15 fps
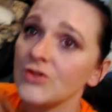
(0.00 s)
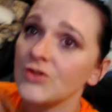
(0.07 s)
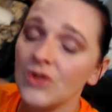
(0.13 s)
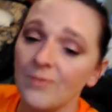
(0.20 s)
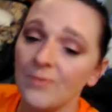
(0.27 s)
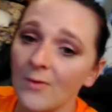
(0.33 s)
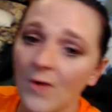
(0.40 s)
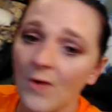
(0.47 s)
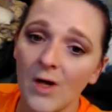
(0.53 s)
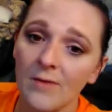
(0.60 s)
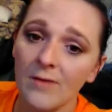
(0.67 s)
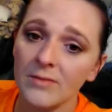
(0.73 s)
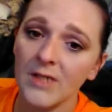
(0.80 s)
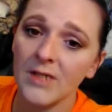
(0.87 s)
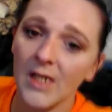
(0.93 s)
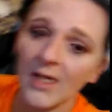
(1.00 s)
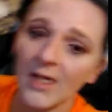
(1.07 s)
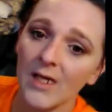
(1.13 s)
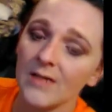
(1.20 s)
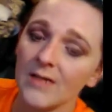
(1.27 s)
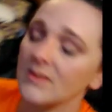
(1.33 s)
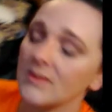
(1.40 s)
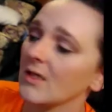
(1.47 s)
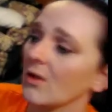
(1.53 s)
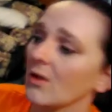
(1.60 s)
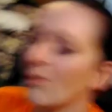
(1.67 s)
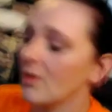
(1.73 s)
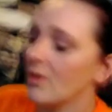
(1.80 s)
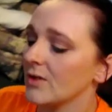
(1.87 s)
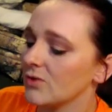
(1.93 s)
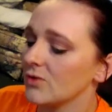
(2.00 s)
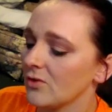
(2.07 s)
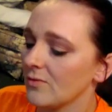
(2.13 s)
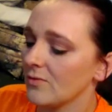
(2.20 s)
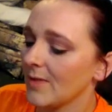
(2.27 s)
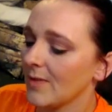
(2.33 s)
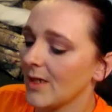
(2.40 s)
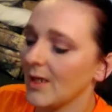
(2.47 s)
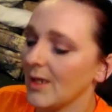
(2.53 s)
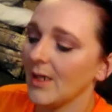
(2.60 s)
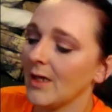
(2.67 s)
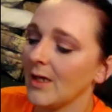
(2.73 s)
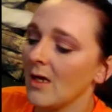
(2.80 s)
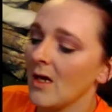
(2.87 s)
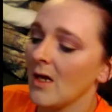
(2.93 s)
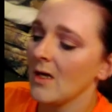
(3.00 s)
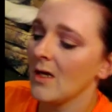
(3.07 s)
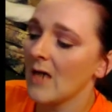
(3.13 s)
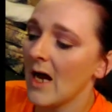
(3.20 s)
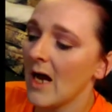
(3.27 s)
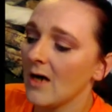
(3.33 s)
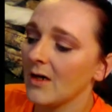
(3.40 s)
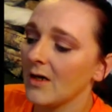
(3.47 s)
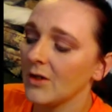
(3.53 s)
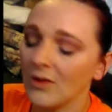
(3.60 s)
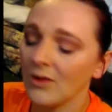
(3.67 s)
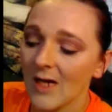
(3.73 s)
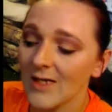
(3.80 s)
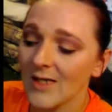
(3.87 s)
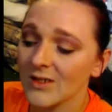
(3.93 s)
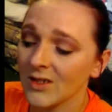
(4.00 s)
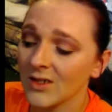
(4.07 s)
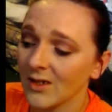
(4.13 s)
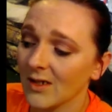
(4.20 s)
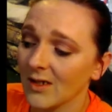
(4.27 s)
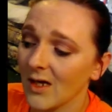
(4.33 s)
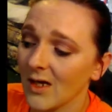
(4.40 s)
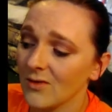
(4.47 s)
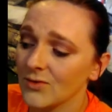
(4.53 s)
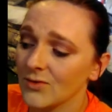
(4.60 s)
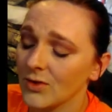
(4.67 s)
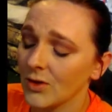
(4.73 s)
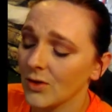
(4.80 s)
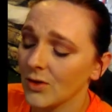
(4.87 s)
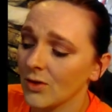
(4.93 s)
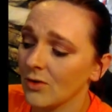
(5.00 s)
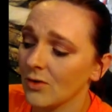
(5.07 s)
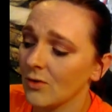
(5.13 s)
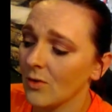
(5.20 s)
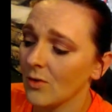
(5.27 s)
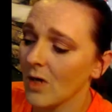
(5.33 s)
superworms is going to be... Now, you guys could go to